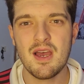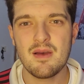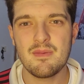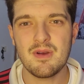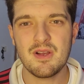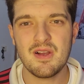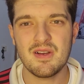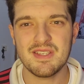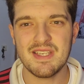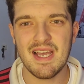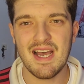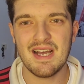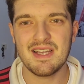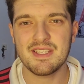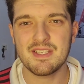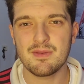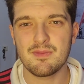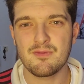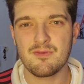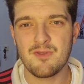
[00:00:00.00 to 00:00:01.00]
because it had
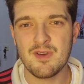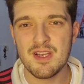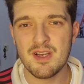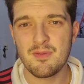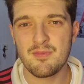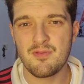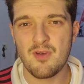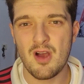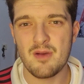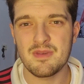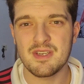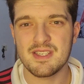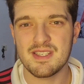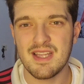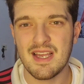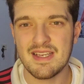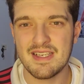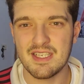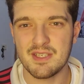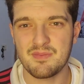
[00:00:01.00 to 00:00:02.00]
some real promise
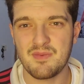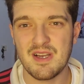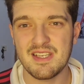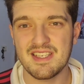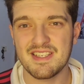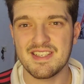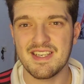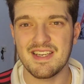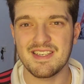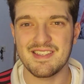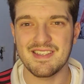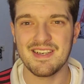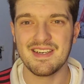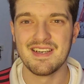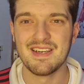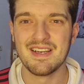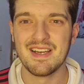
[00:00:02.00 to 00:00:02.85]
like its predecessor.